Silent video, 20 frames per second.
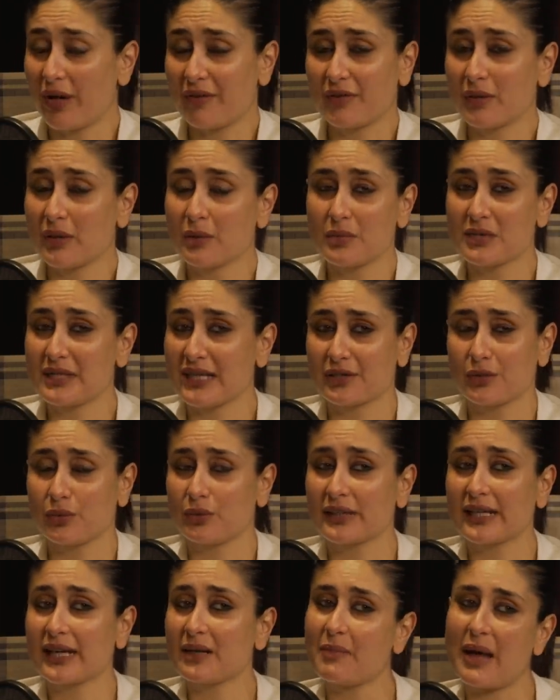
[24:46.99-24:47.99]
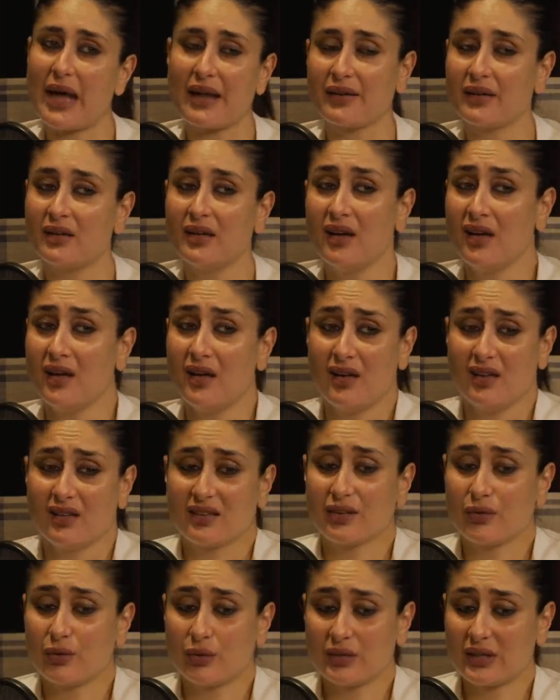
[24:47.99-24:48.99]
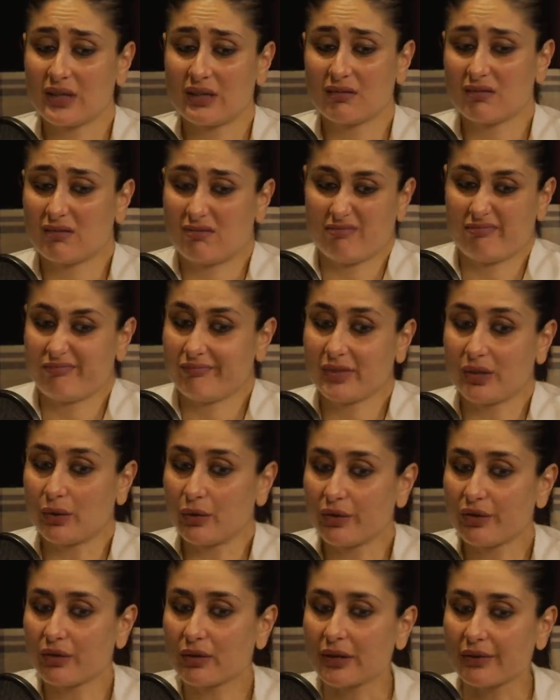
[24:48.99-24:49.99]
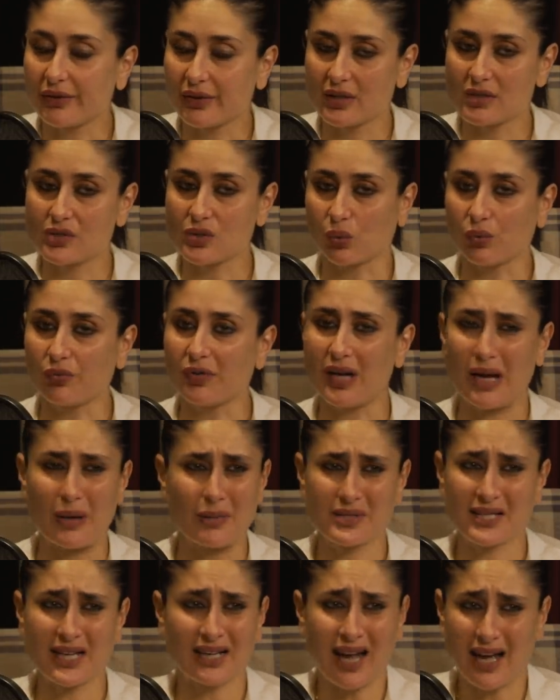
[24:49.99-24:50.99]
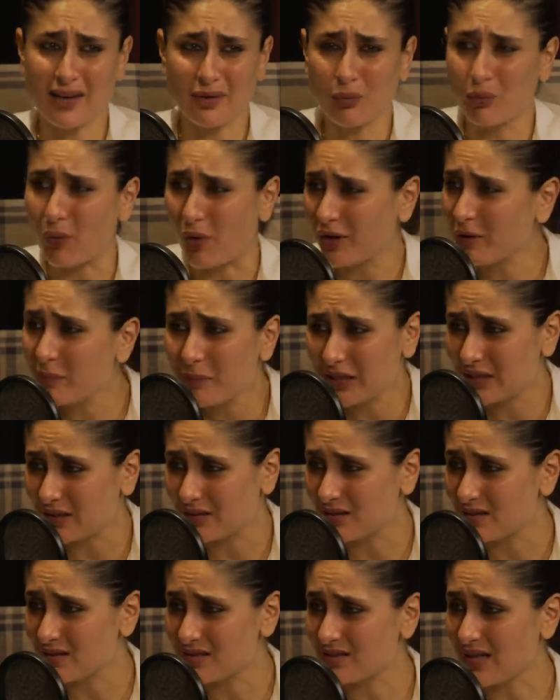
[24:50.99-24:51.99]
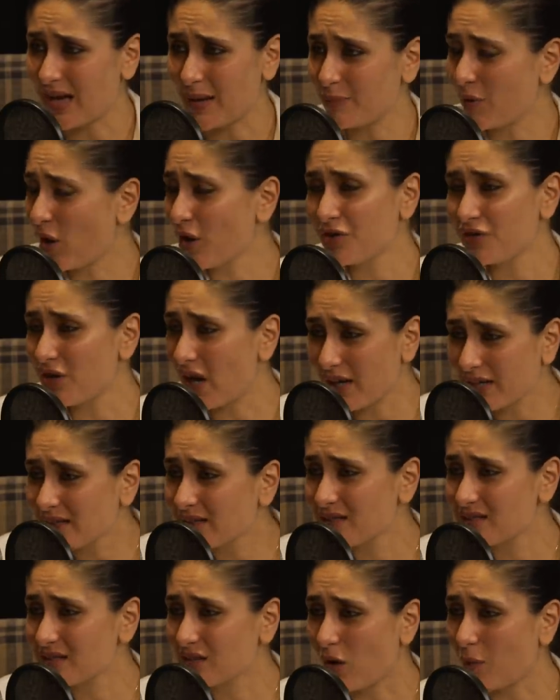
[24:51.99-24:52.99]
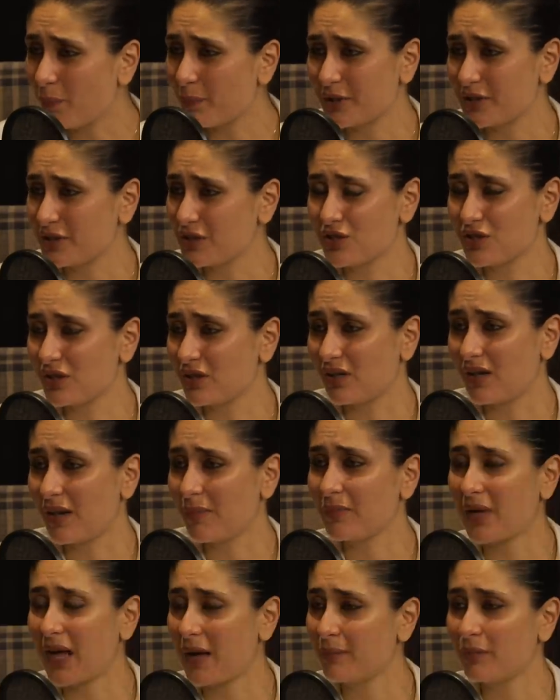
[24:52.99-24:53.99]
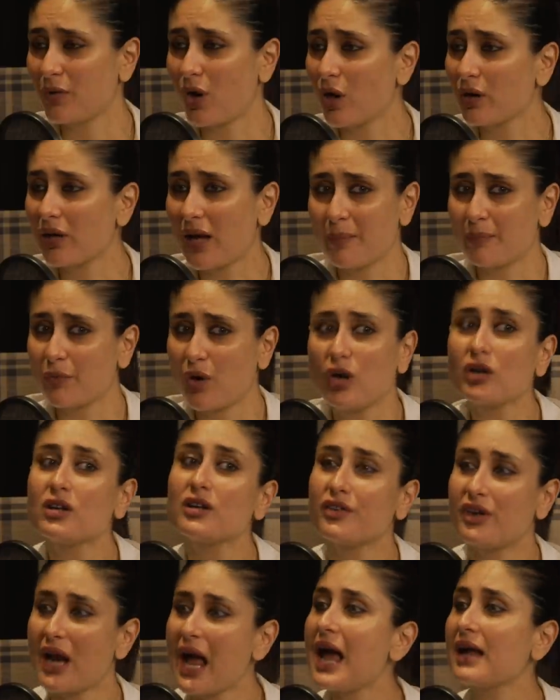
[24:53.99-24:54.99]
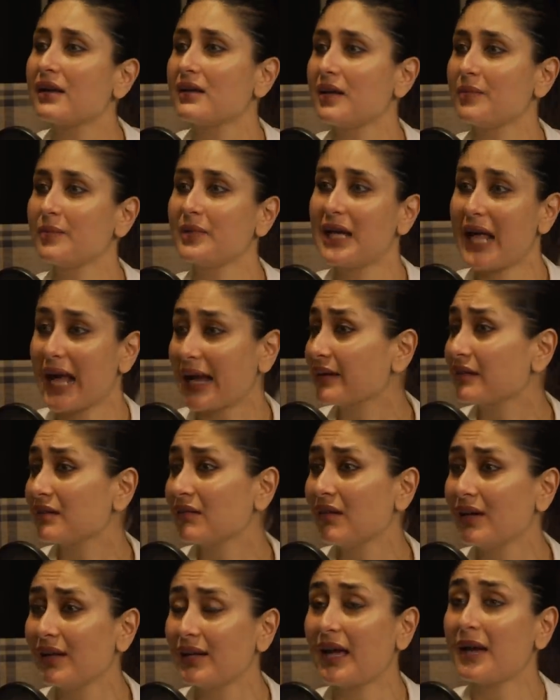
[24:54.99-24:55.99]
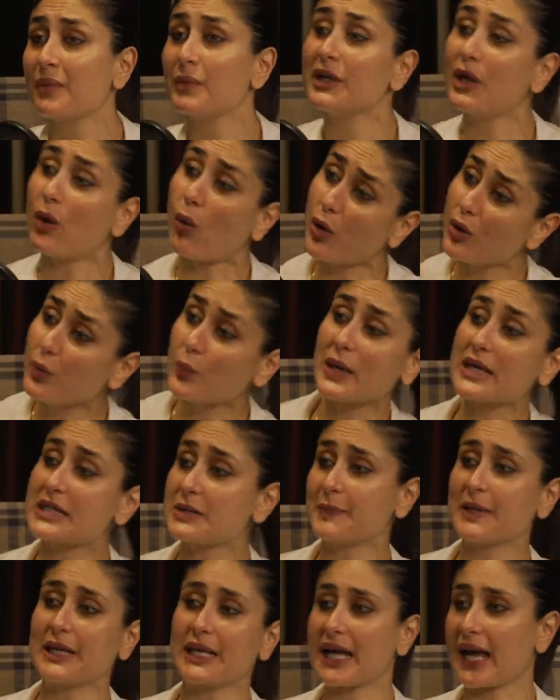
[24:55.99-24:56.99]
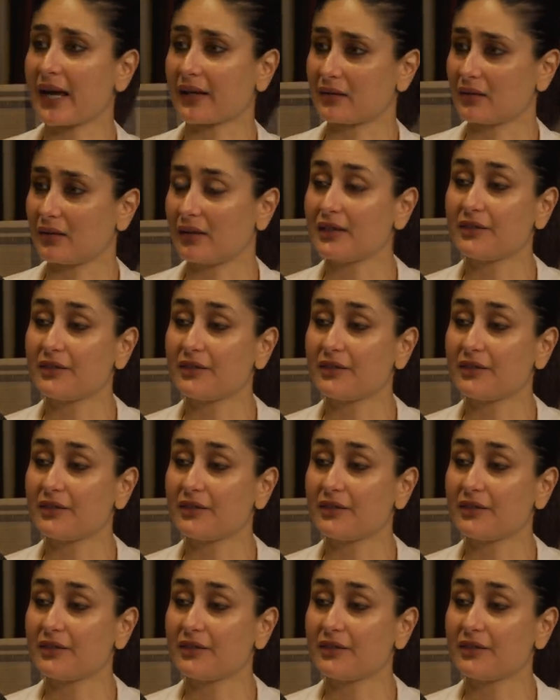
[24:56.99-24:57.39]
Everyone was like, don't get married, you know, then, you know, your career's over. I was like, I don't want to be in this. I'm not running this competition. I'm not a rat. I'm an actor and I will always be an actor.